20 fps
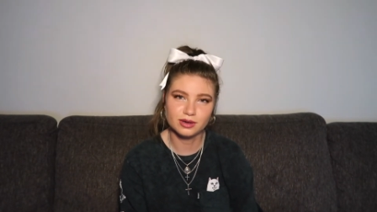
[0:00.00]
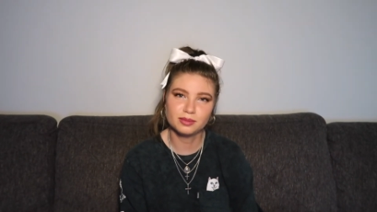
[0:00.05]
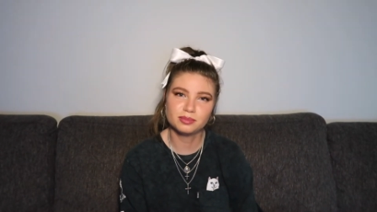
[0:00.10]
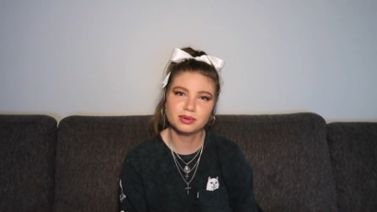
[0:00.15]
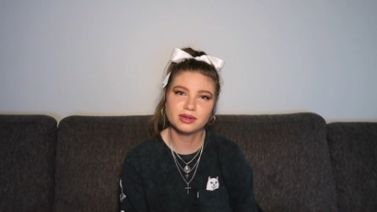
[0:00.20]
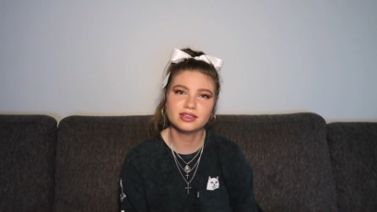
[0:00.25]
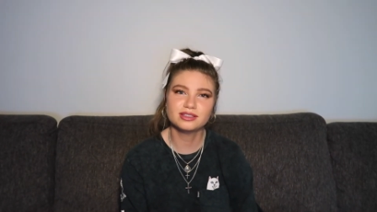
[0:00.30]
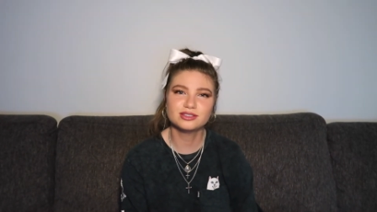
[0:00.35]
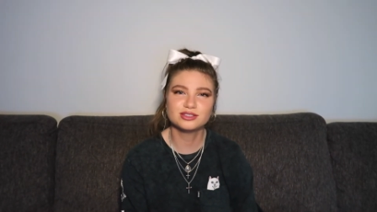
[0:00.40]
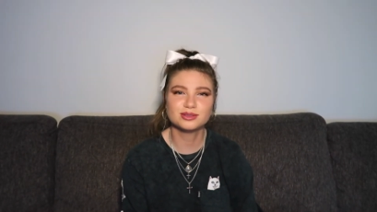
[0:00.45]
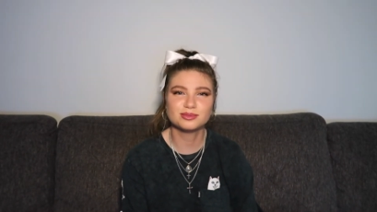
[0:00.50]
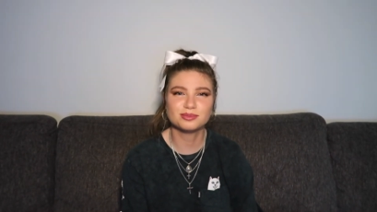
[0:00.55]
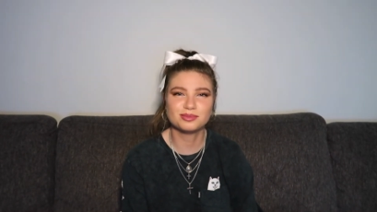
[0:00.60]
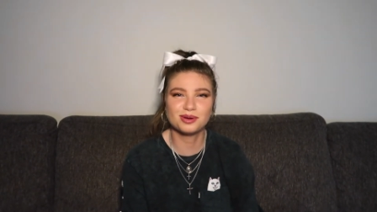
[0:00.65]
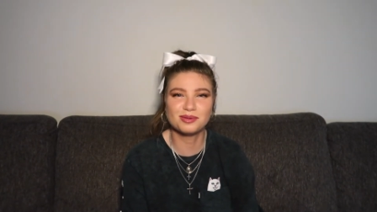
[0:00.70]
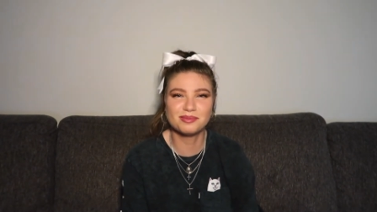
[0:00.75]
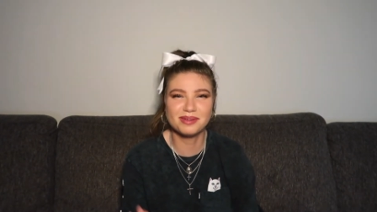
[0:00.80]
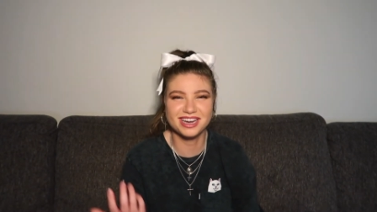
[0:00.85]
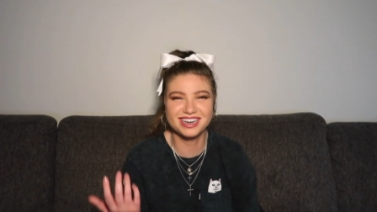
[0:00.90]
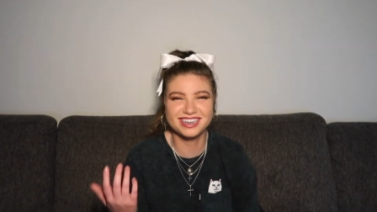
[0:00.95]
I probably shouldn't
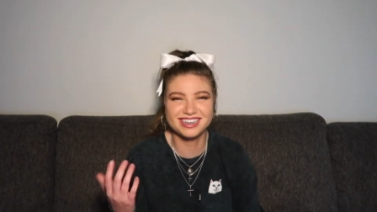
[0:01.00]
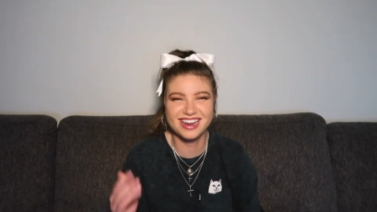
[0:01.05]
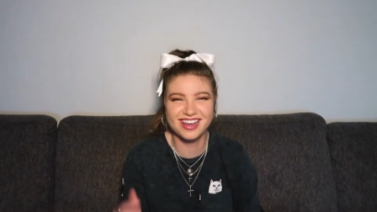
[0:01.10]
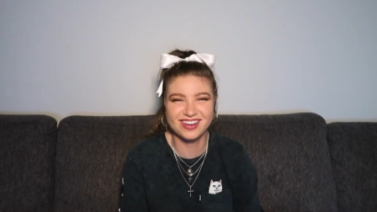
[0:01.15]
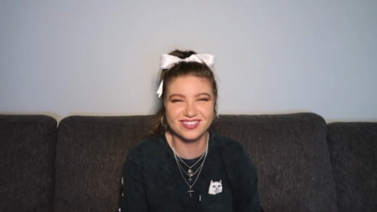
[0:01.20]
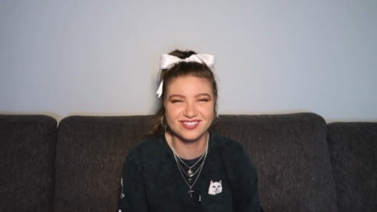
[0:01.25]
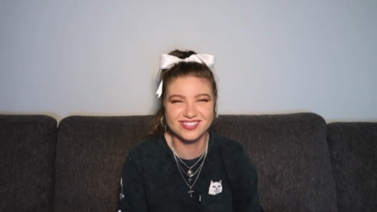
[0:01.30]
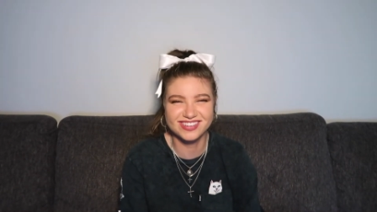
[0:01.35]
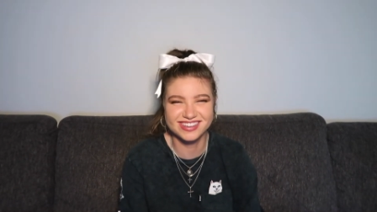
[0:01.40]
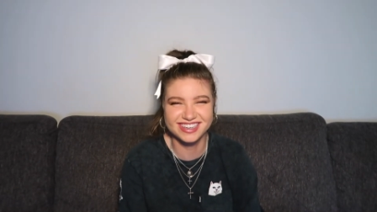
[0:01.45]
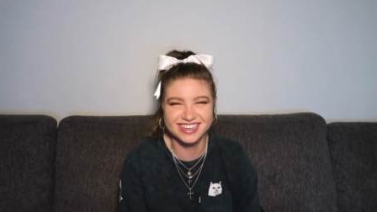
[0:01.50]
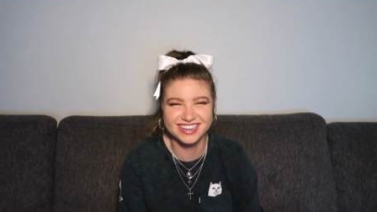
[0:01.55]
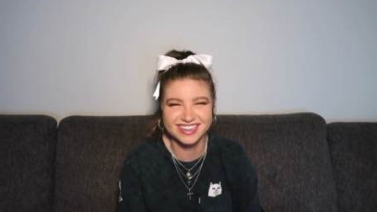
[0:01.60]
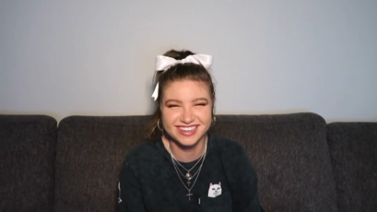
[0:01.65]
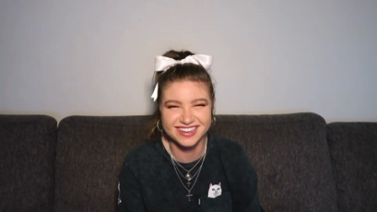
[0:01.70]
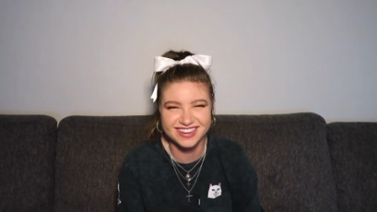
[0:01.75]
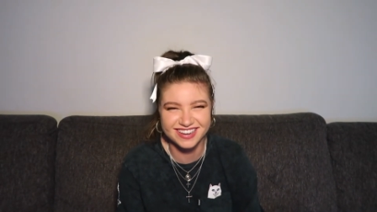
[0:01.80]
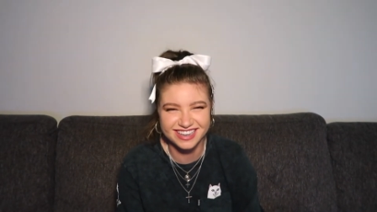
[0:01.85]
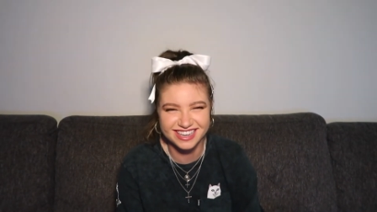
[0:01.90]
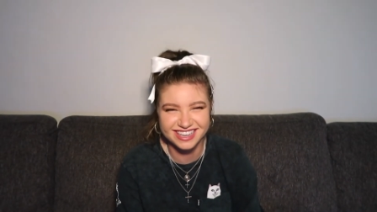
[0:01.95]
put my number
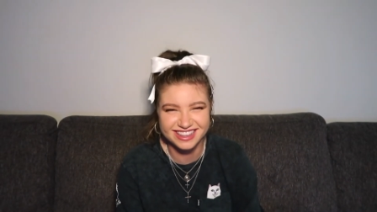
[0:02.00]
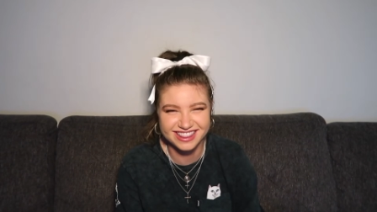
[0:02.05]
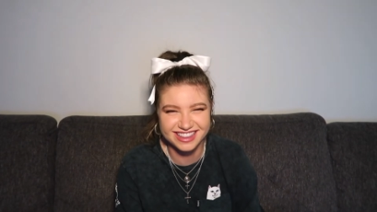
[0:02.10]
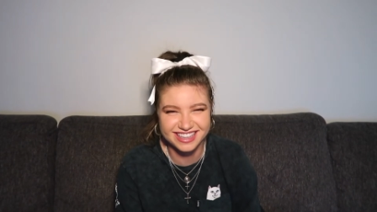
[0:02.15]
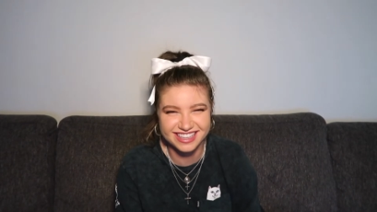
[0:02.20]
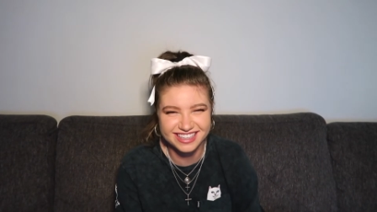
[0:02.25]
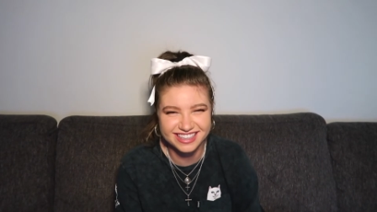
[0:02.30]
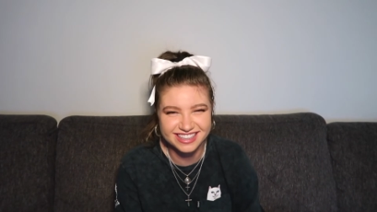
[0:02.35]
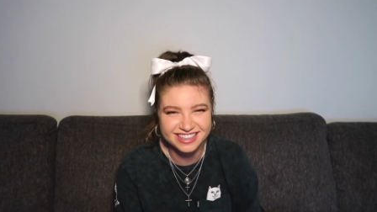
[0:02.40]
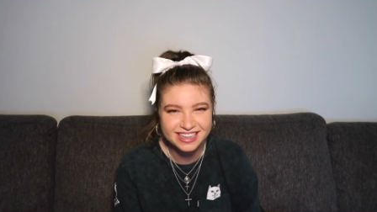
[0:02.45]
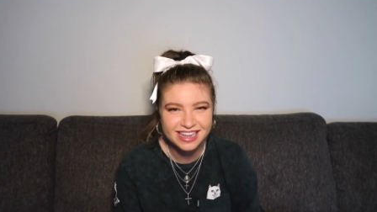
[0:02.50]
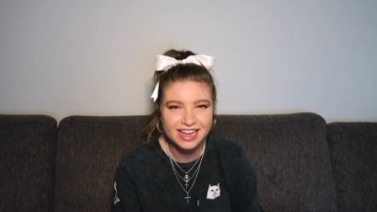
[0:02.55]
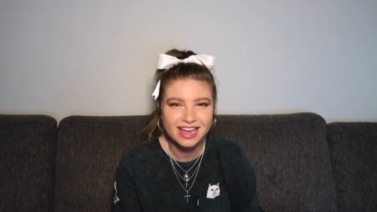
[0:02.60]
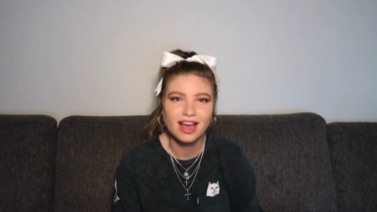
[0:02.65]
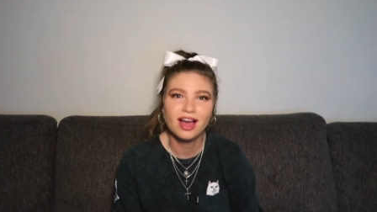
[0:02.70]
on the...